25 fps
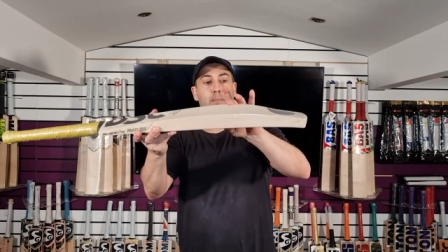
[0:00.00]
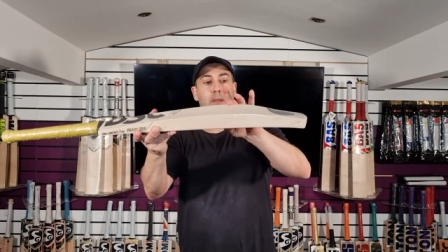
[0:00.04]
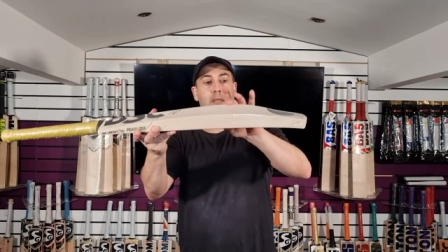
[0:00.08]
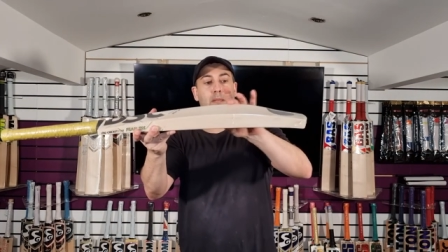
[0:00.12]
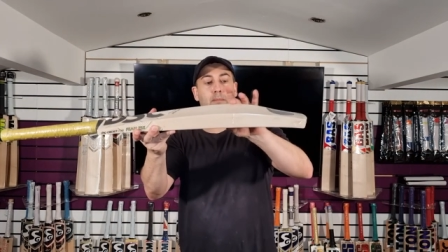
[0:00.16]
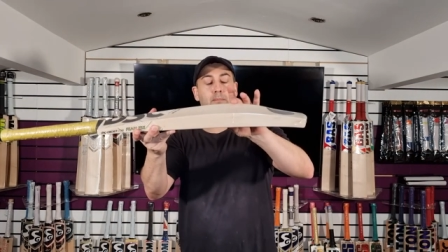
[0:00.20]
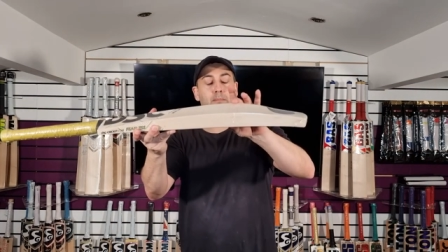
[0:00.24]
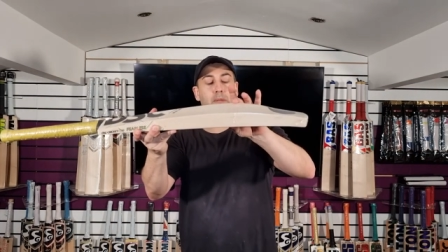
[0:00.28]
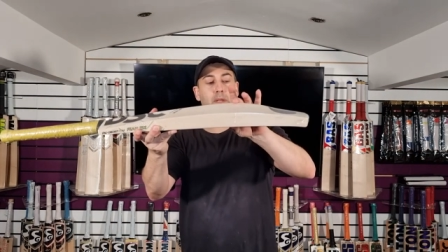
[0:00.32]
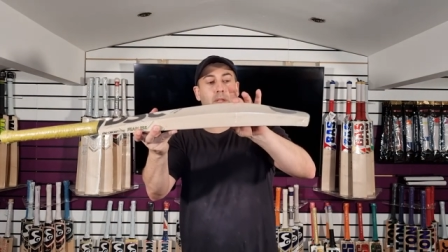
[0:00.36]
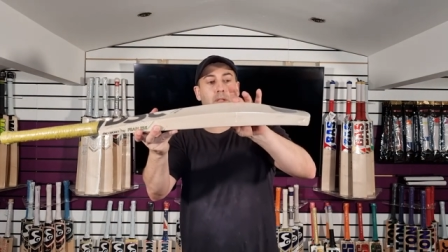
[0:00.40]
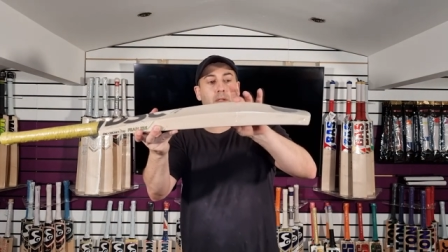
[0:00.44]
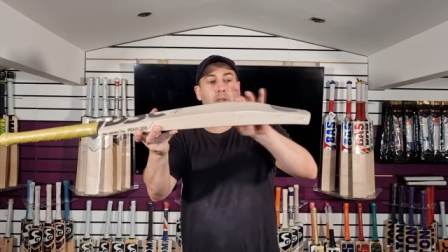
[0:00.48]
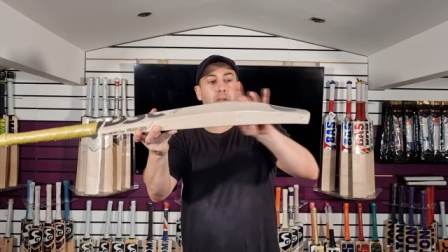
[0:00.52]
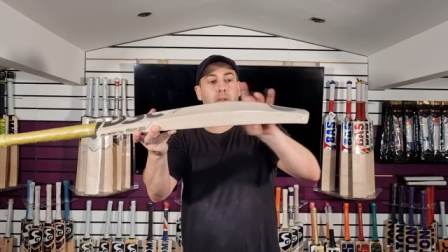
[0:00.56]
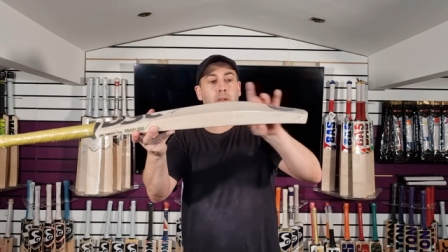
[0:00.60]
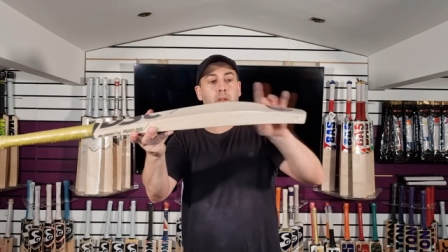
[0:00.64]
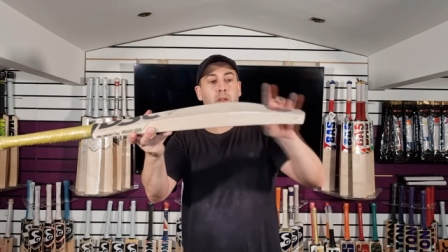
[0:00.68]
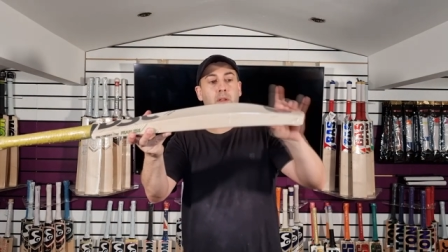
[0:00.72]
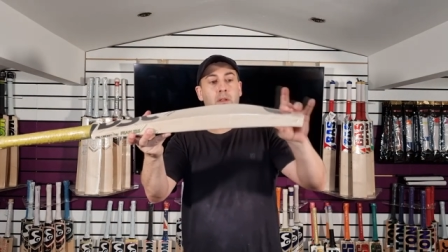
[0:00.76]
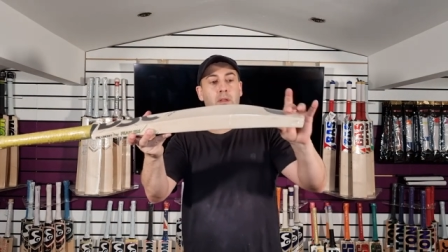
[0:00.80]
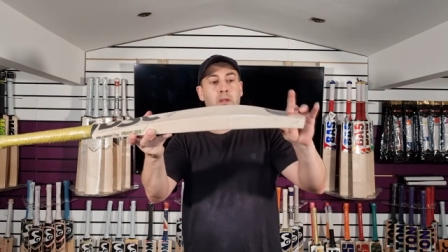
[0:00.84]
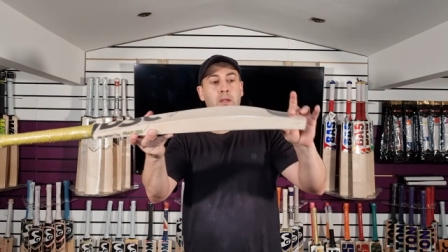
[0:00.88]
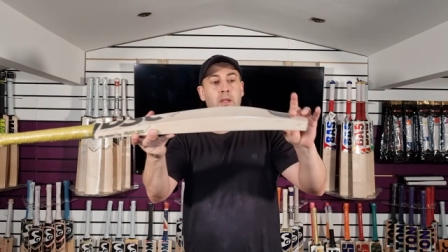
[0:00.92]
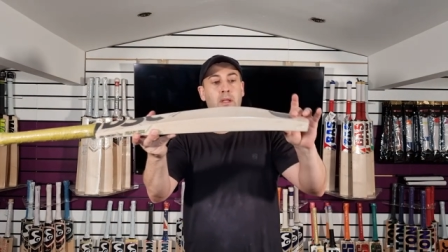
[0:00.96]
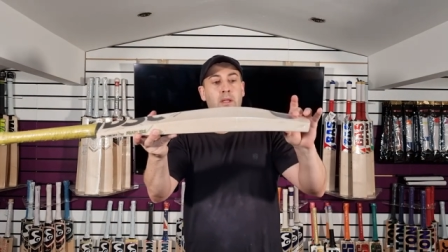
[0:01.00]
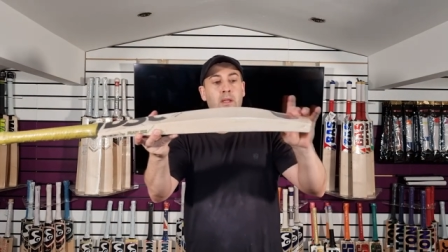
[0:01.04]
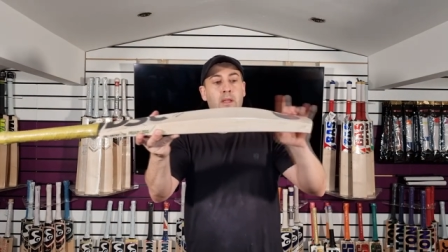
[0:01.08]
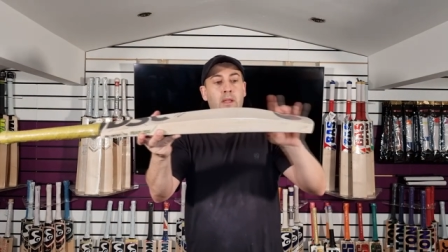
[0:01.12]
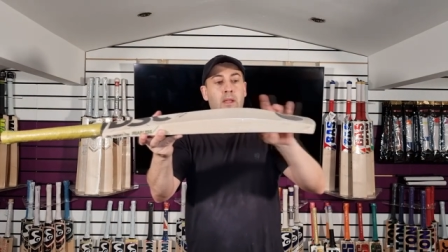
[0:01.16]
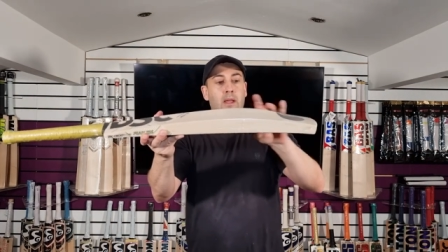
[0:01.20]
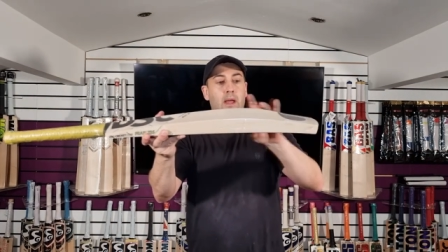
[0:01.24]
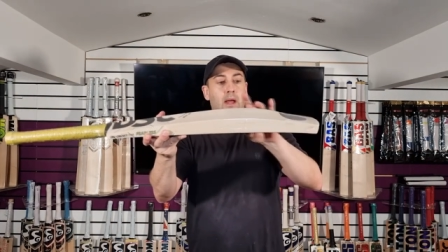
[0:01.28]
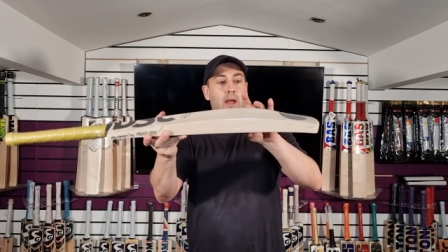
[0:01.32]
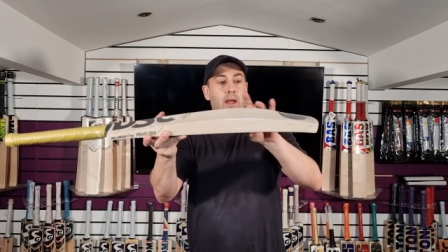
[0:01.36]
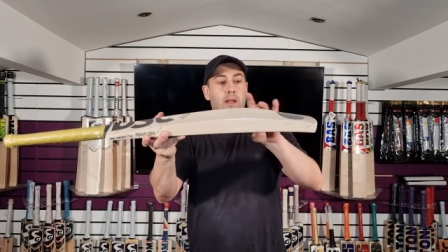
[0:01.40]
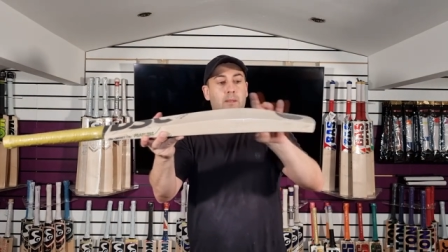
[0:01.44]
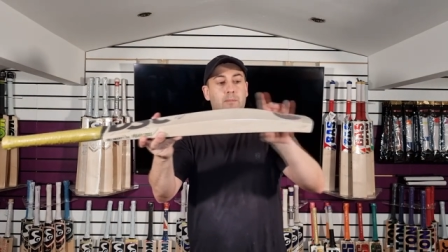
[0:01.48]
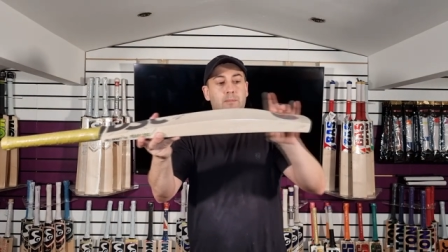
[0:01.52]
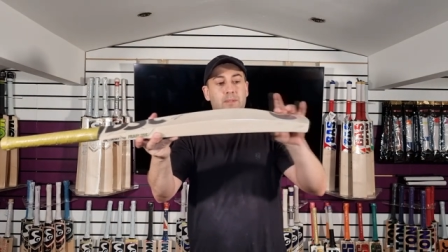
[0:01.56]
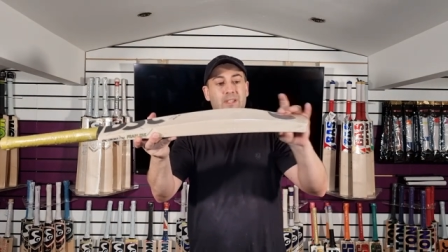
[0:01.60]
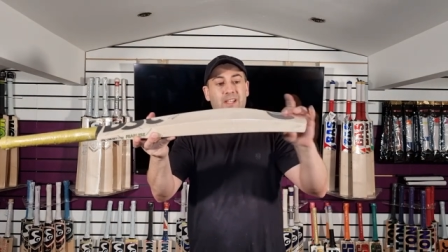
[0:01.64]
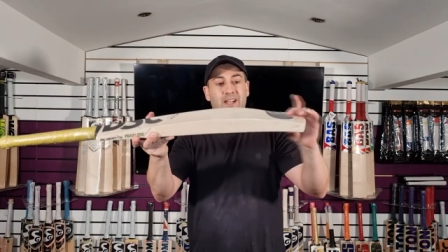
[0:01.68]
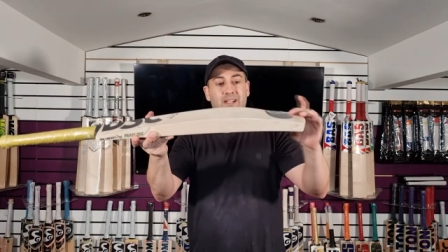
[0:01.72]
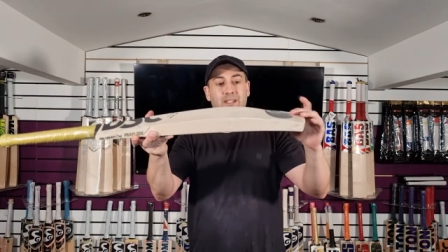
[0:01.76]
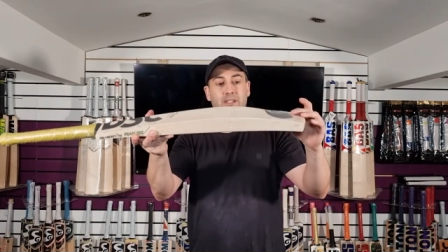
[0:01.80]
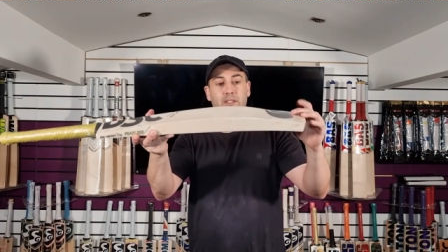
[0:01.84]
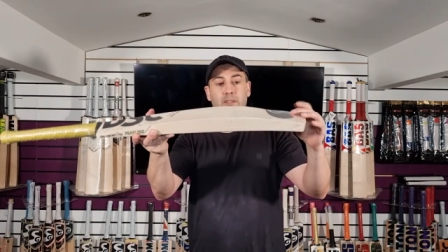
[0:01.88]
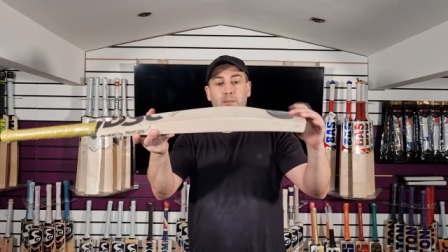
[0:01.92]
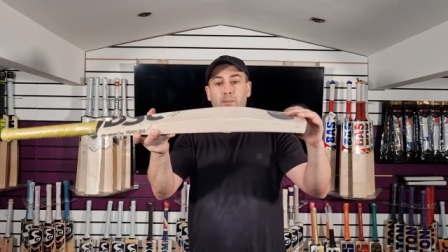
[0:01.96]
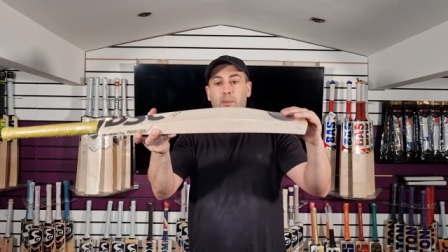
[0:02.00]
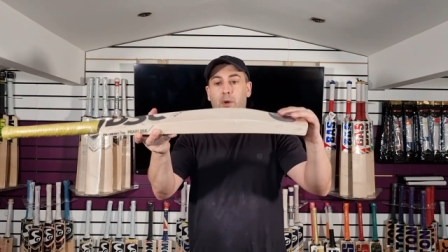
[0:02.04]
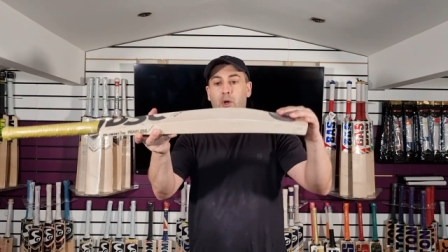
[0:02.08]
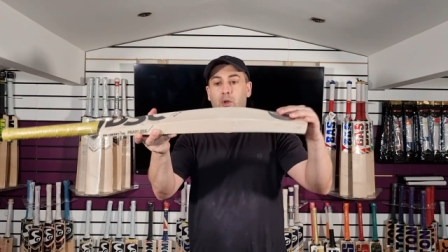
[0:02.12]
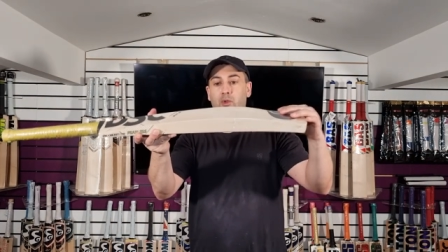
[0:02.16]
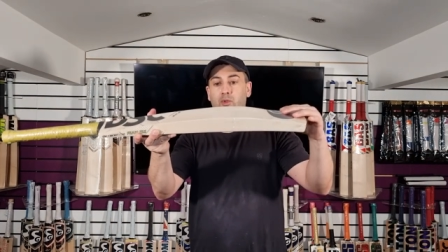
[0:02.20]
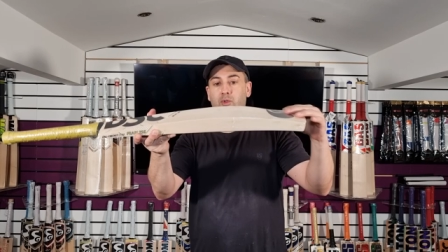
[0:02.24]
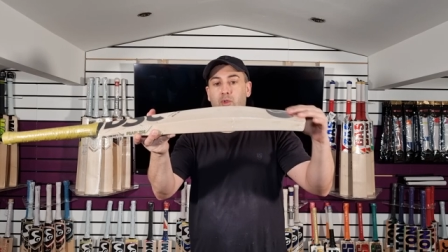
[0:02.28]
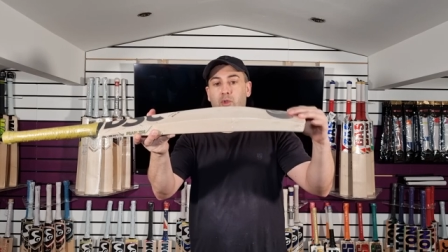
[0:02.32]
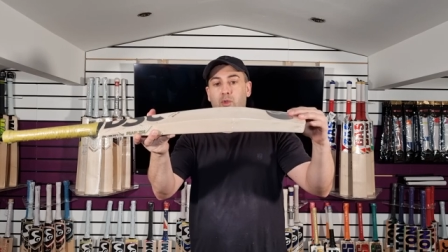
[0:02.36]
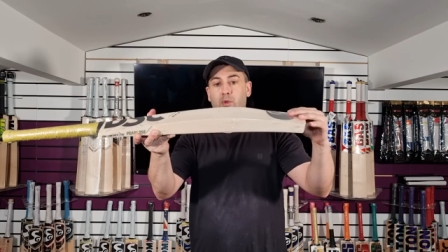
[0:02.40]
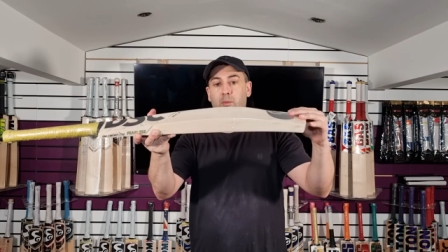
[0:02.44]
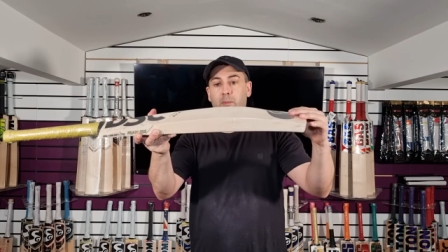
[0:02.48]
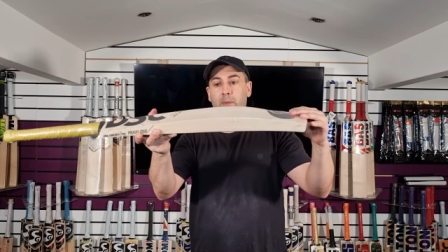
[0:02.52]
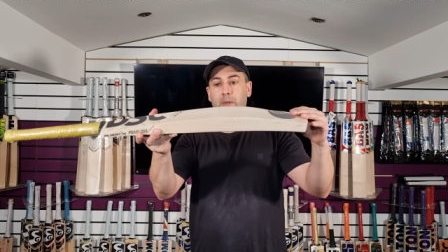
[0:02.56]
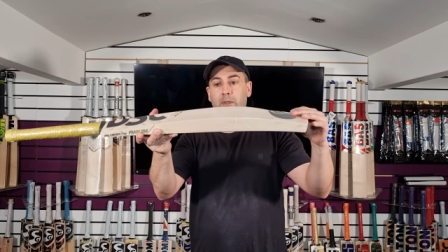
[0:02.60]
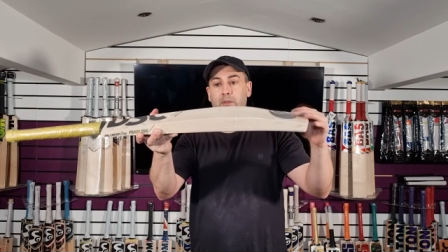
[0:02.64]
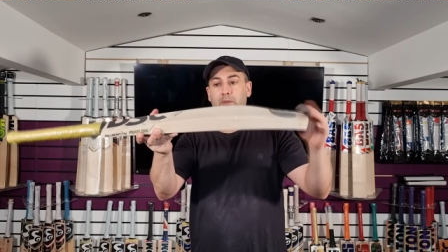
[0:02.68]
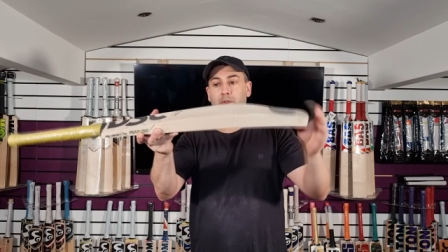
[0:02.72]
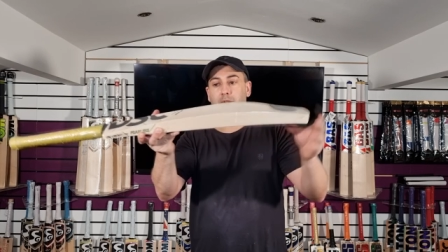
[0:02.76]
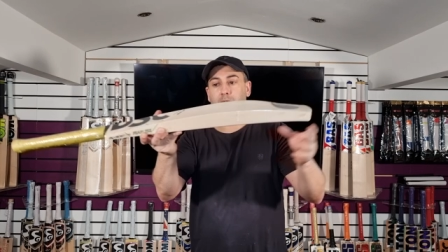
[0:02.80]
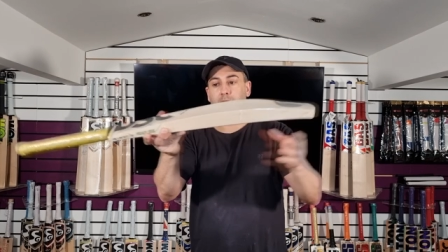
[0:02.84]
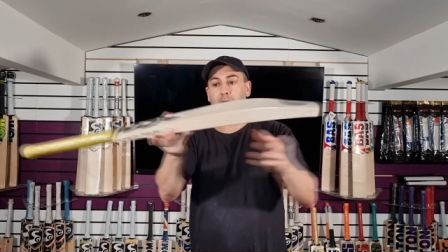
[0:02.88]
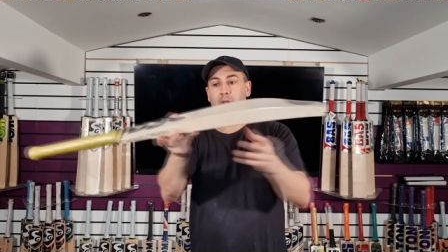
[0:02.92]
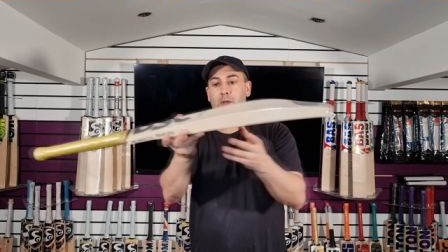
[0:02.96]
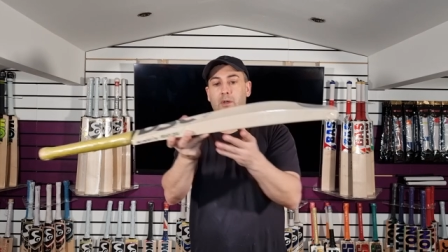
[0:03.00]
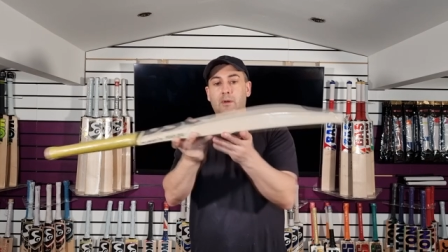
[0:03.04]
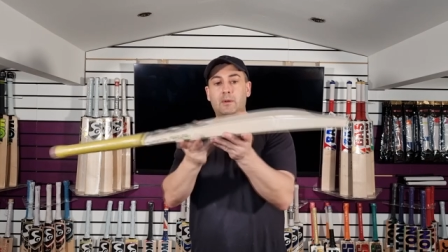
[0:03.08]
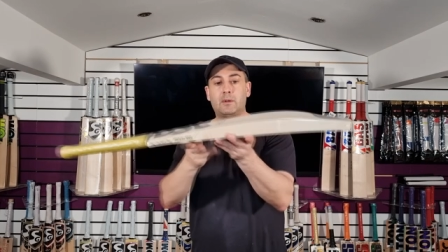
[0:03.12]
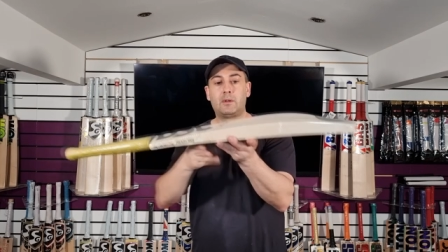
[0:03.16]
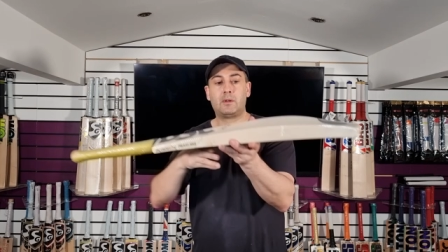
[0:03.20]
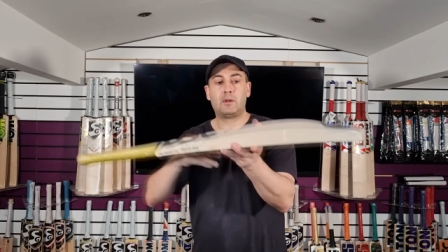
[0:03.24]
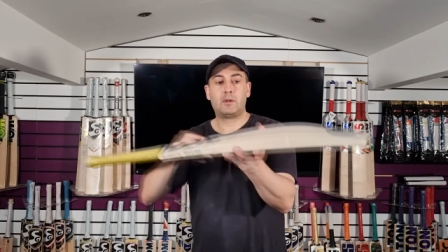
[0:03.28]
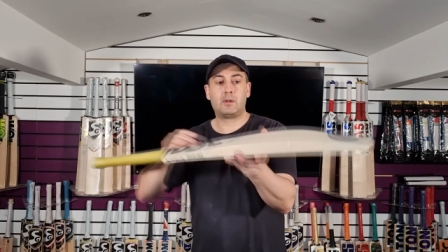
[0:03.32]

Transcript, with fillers: mid-middle and that small duckbill toe,